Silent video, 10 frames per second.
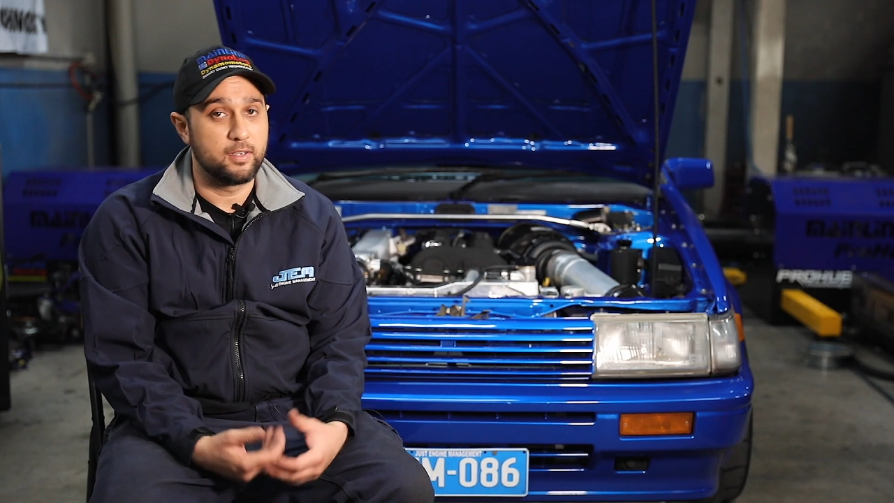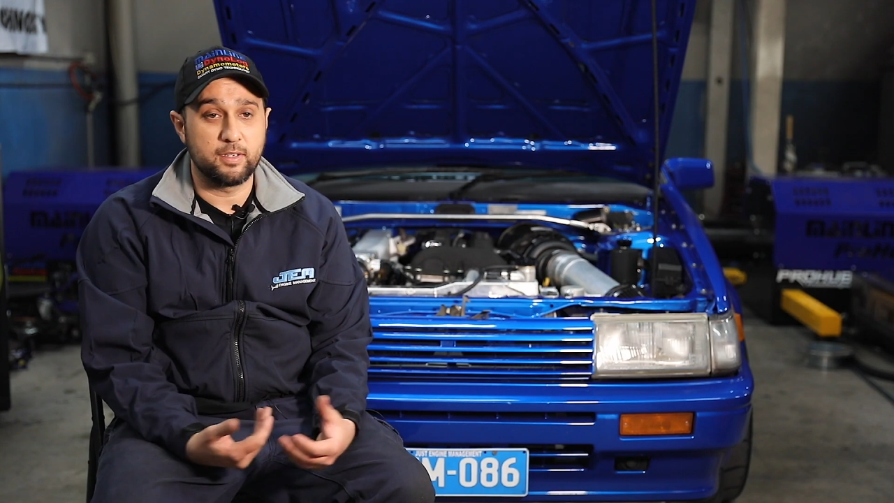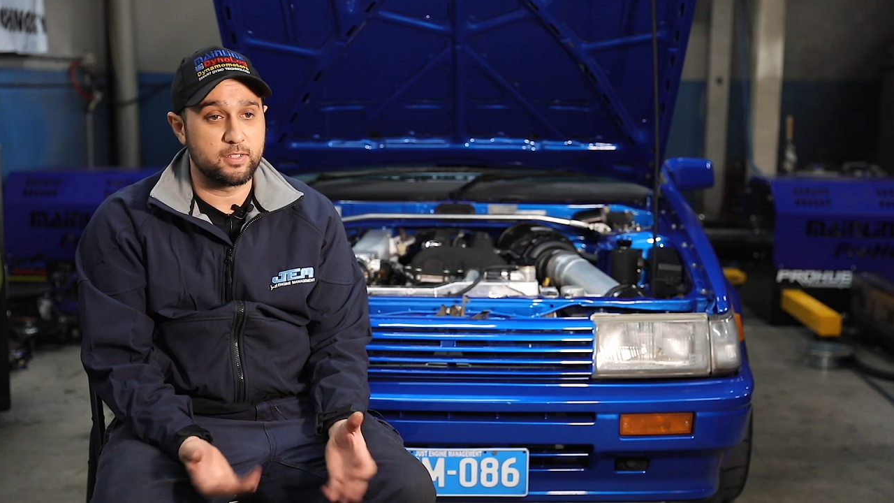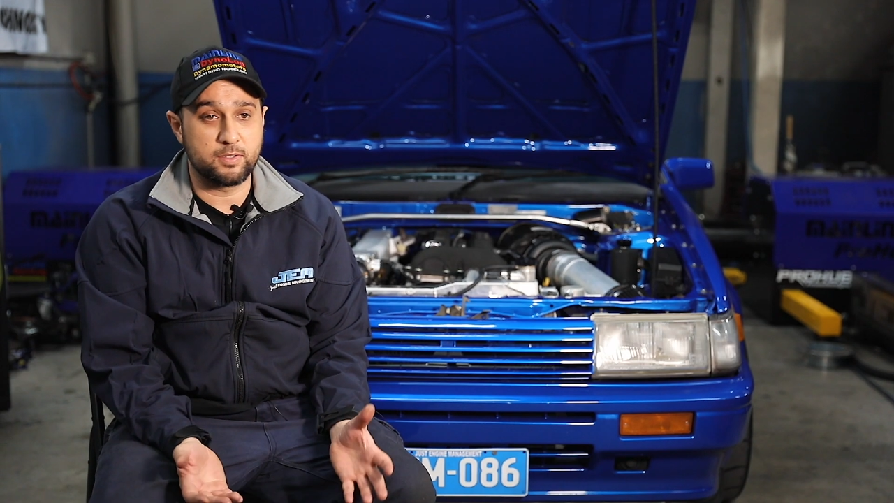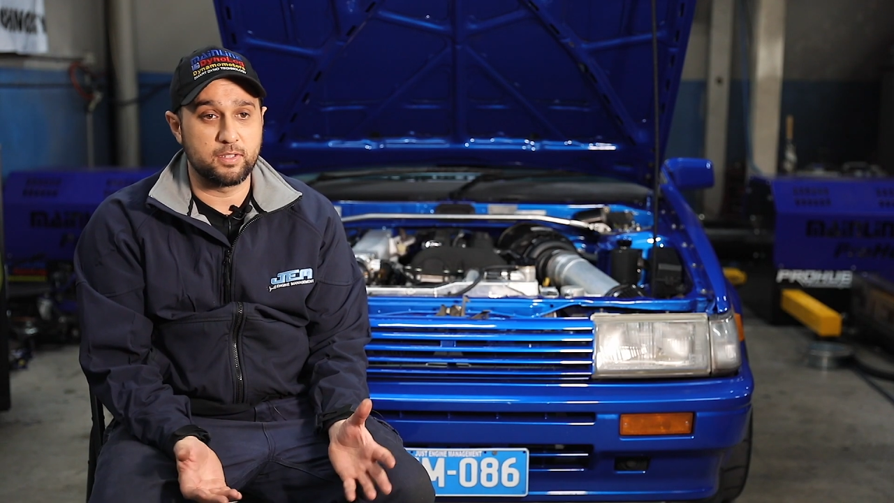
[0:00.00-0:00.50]

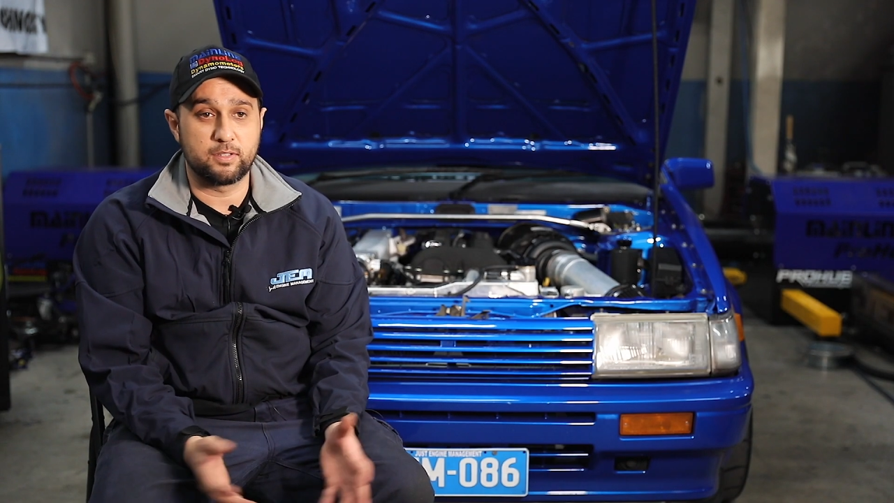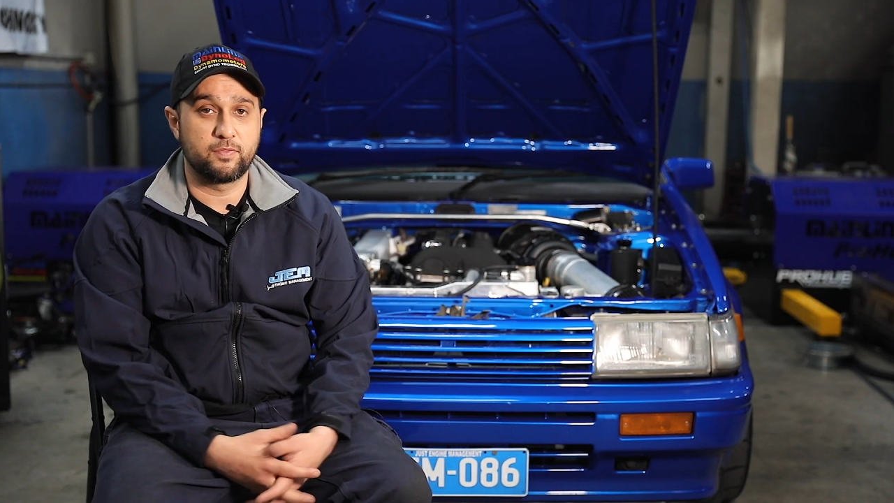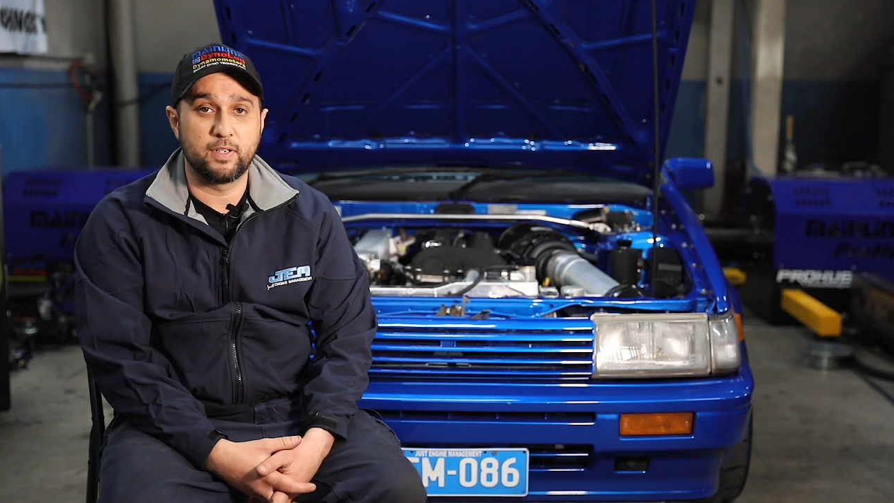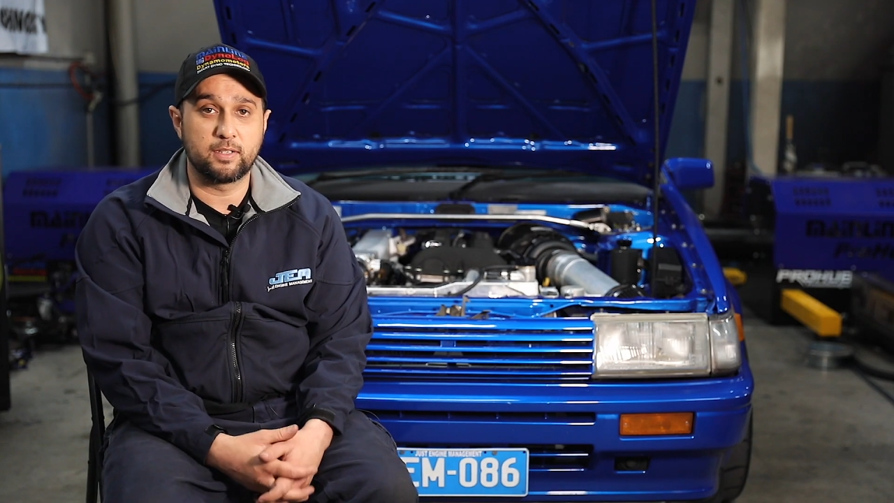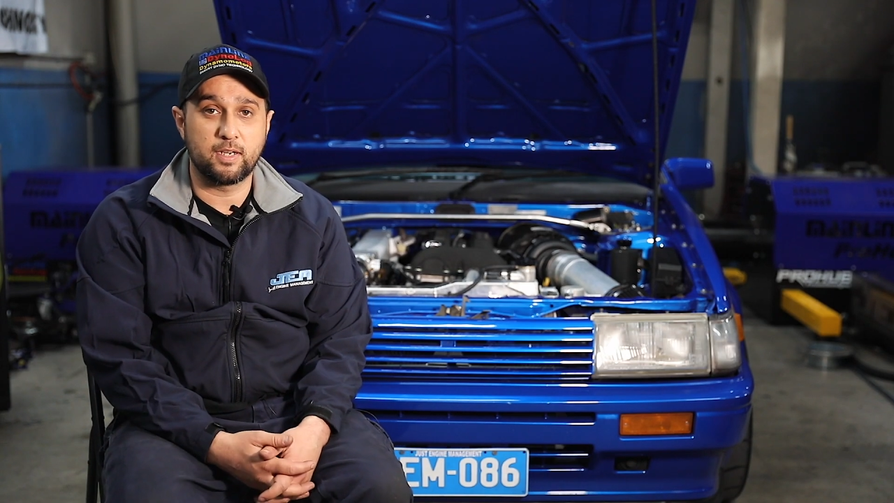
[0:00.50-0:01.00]
it's
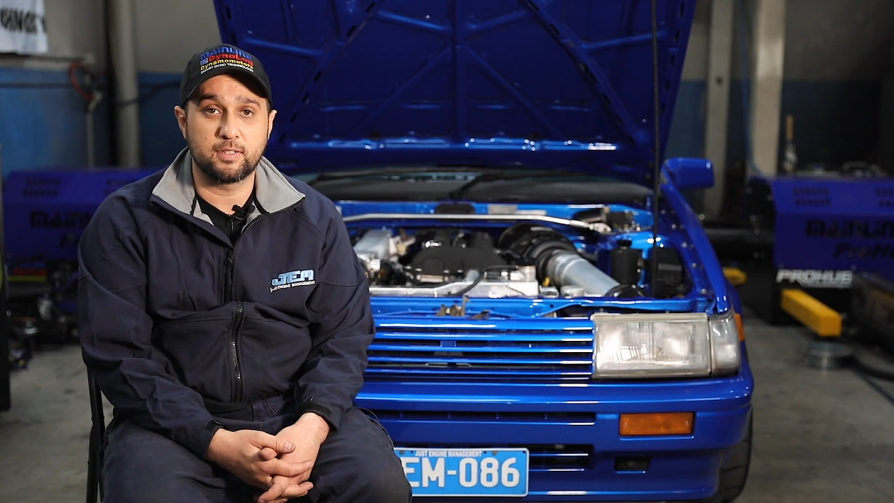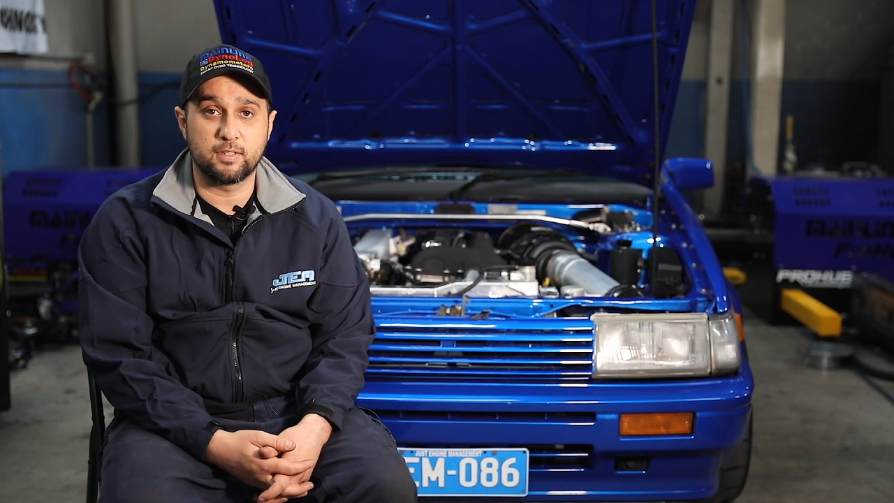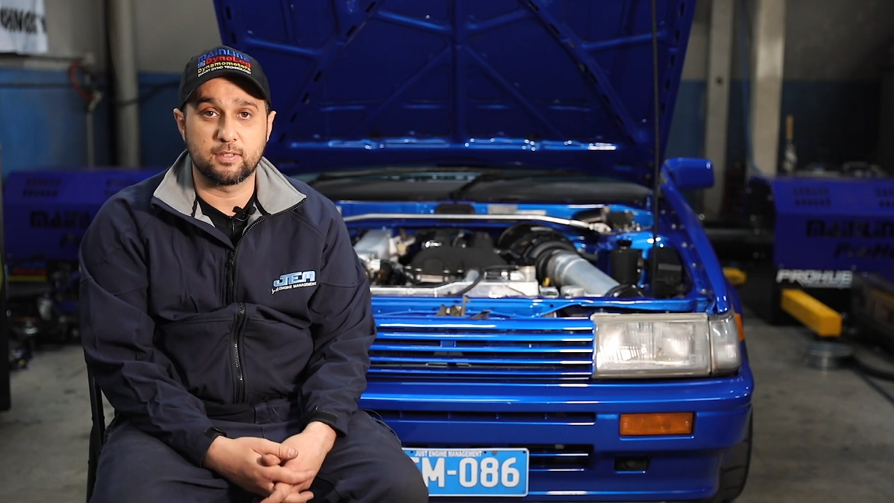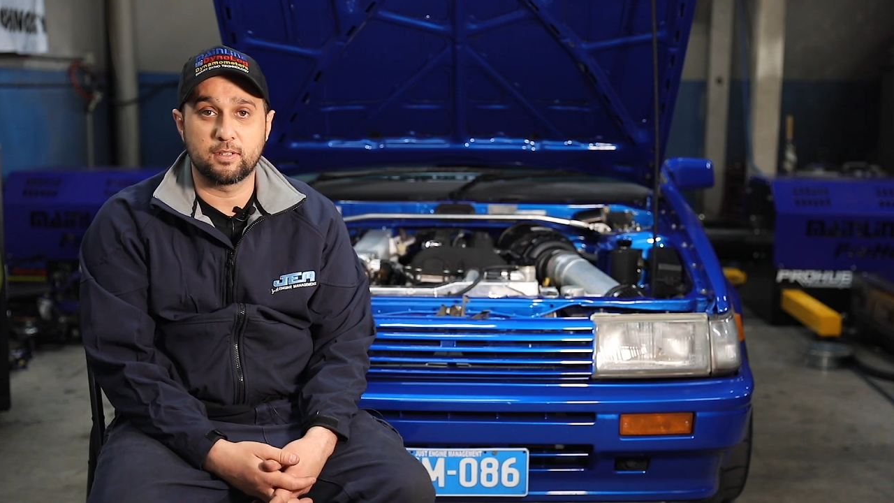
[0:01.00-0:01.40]
fantastic.